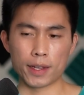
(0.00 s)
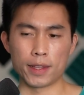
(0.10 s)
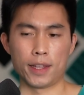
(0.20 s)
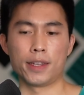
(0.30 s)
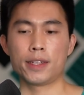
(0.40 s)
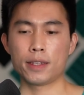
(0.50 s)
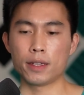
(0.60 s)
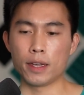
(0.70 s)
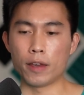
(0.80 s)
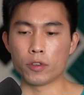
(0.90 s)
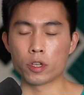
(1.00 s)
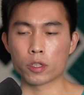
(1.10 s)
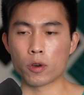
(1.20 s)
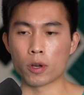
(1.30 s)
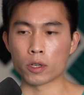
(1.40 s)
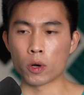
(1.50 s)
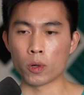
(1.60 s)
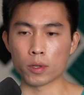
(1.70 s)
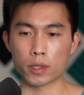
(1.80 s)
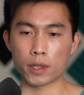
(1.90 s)
Like if you just go on
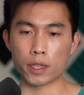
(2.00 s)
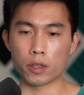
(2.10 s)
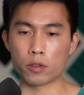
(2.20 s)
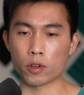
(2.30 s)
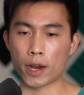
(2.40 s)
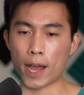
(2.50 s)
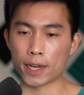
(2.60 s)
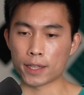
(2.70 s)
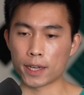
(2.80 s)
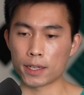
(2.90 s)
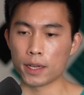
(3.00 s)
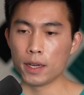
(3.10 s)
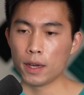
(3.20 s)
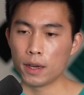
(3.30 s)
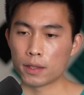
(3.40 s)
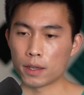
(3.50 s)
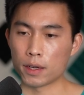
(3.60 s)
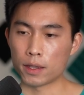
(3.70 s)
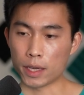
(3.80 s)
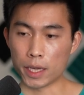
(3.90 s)
goals and then you start adding like
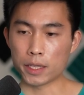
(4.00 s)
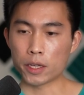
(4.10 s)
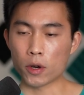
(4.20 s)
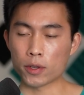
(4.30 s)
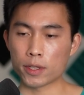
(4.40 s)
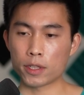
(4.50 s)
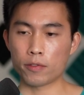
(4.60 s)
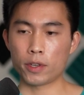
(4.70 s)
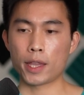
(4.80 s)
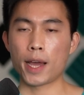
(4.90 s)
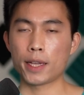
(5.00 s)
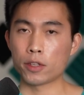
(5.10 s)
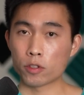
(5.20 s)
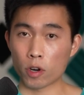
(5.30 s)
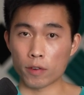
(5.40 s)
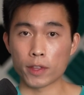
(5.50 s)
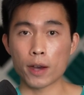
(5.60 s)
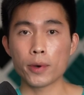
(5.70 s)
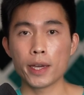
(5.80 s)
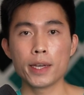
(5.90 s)
the easy goals and stuff like that, and you start off
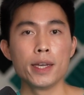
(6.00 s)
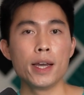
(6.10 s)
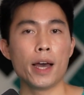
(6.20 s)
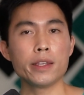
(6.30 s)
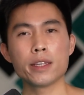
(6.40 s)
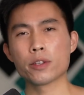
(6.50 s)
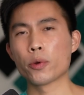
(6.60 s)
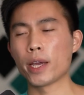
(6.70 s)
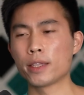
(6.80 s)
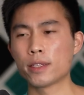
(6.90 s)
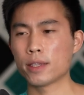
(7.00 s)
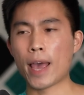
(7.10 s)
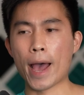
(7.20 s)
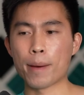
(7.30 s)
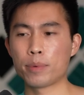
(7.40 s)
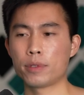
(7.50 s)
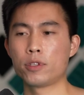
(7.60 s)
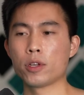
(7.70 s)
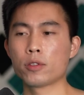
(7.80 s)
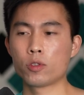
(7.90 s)
that way, I think it's a great app
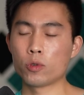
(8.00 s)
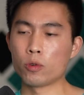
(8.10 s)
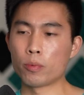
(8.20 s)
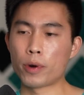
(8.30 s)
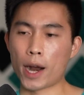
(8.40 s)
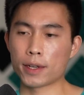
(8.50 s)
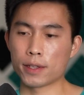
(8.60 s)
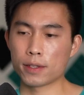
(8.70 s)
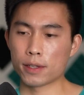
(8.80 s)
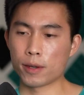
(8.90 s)
just to practice